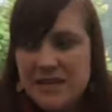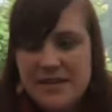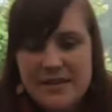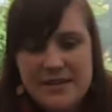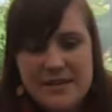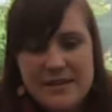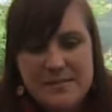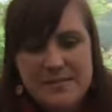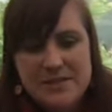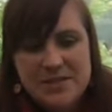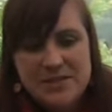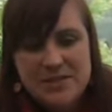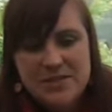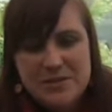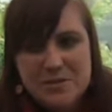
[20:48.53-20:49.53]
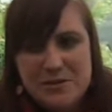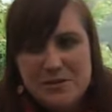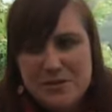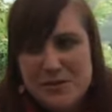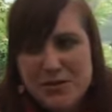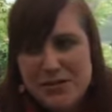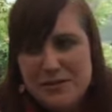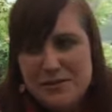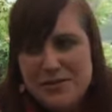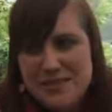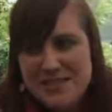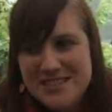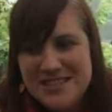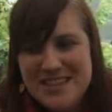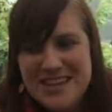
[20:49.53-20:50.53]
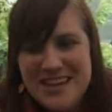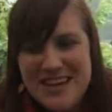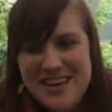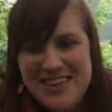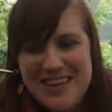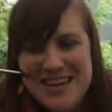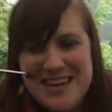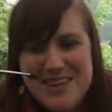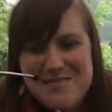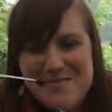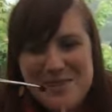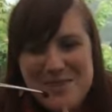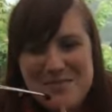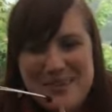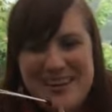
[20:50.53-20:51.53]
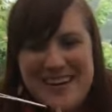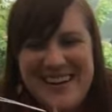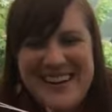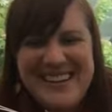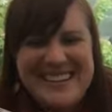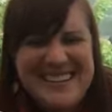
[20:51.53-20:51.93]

Yep. Um, this will just be really cute to okay. see how they eat blueberries.